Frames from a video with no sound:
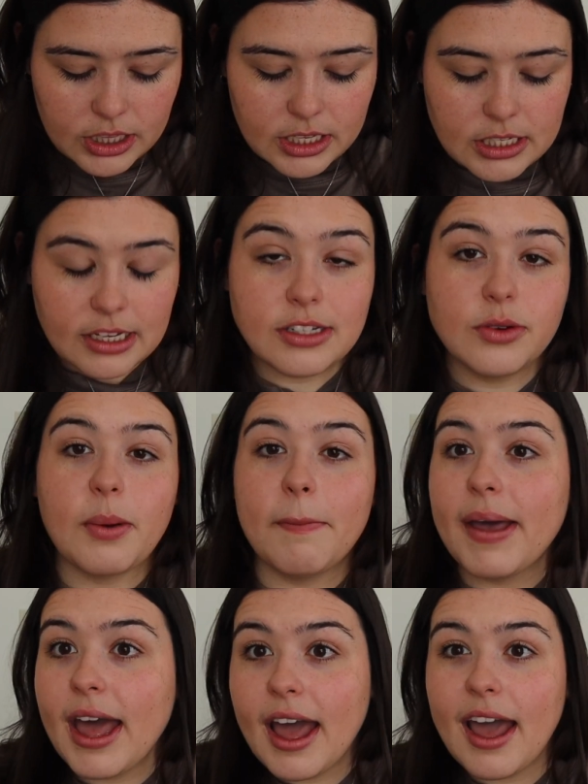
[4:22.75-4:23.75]
this into a
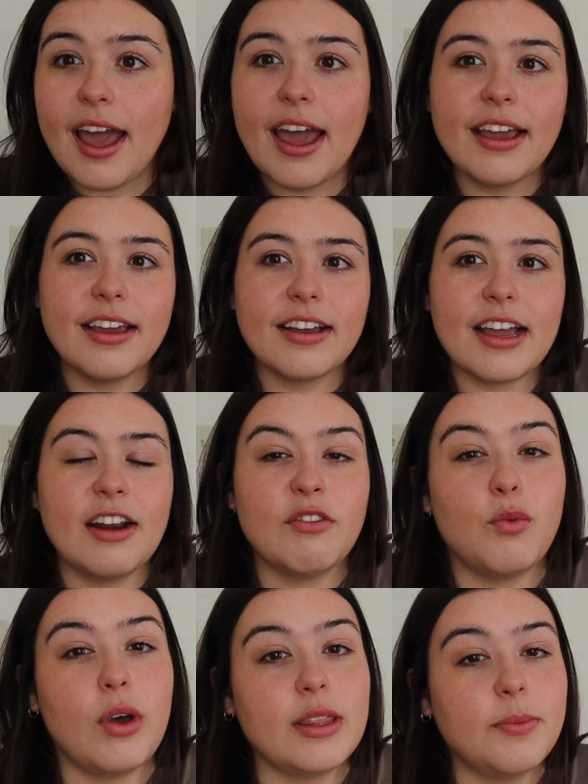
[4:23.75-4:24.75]
bag, kind
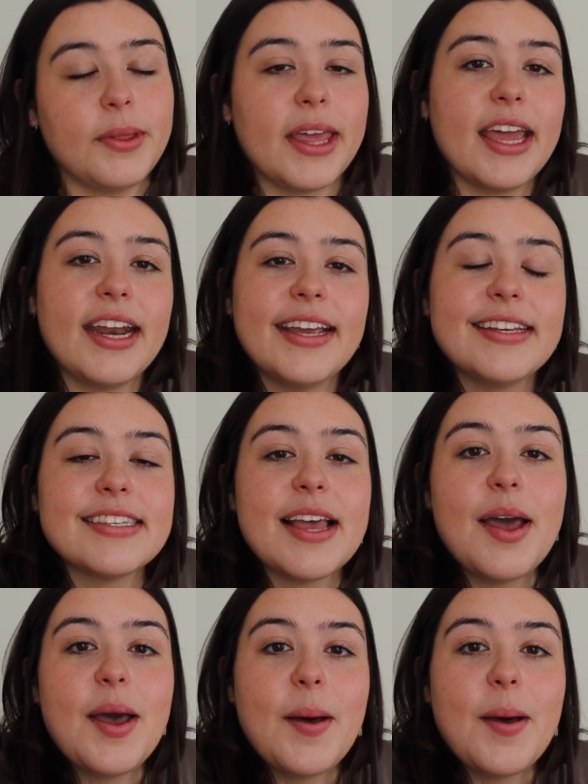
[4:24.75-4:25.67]
of what the plan is.